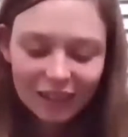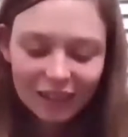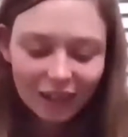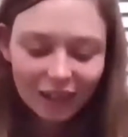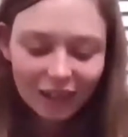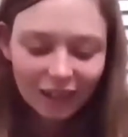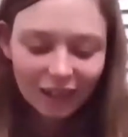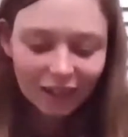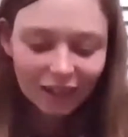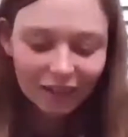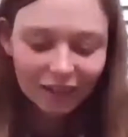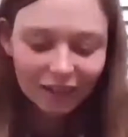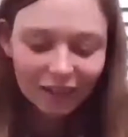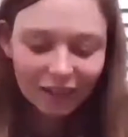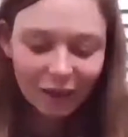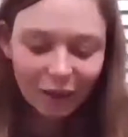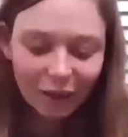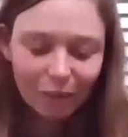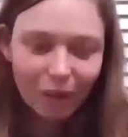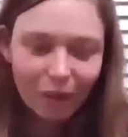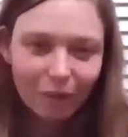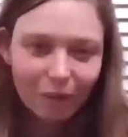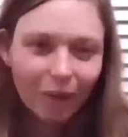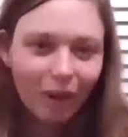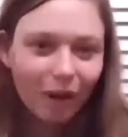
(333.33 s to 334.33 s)
And, you
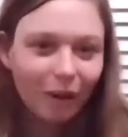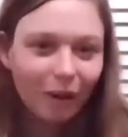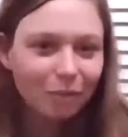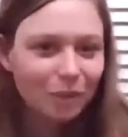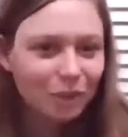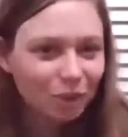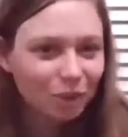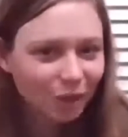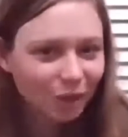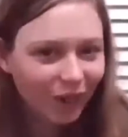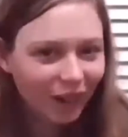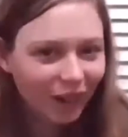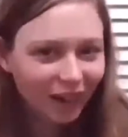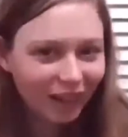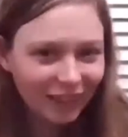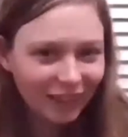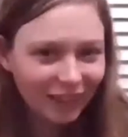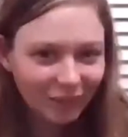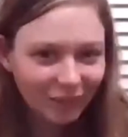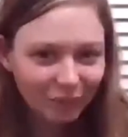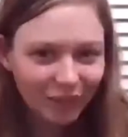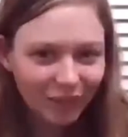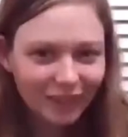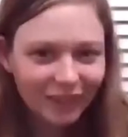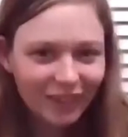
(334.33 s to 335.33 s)
know, my mom's
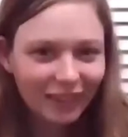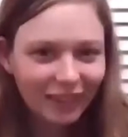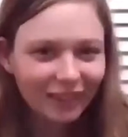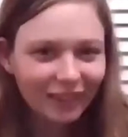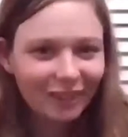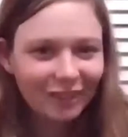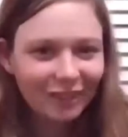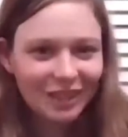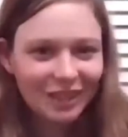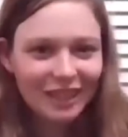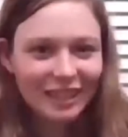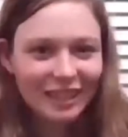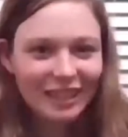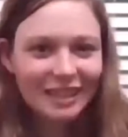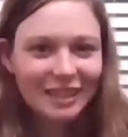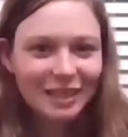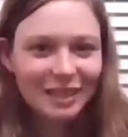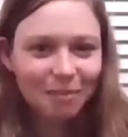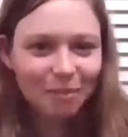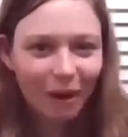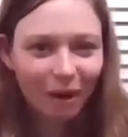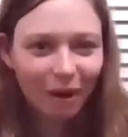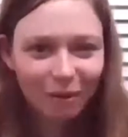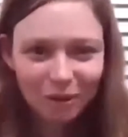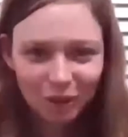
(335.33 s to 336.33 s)
crying. My dad looks like
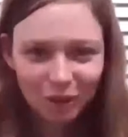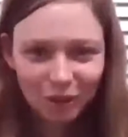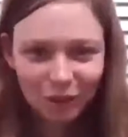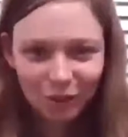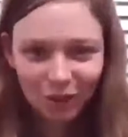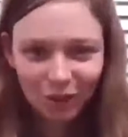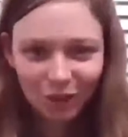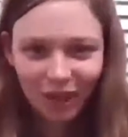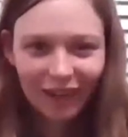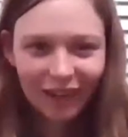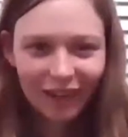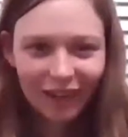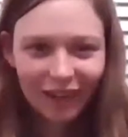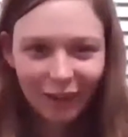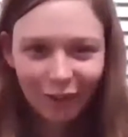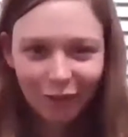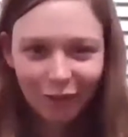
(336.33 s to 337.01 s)
he's about to cry.